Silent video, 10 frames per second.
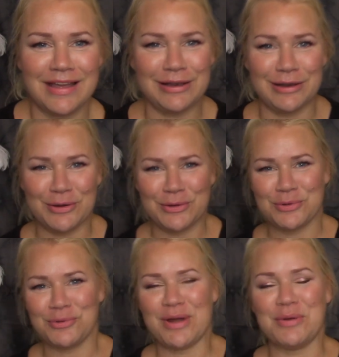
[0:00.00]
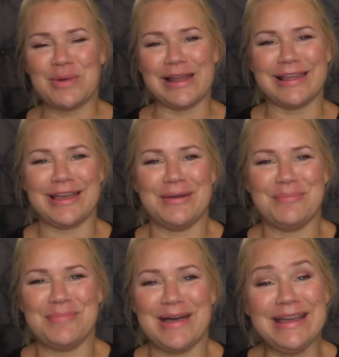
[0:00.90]
Hello,
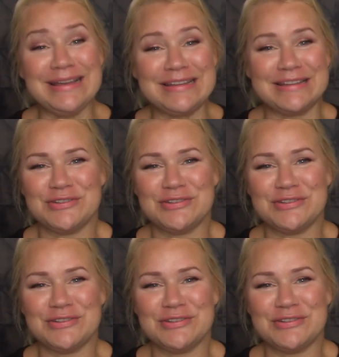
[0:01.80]
welcome back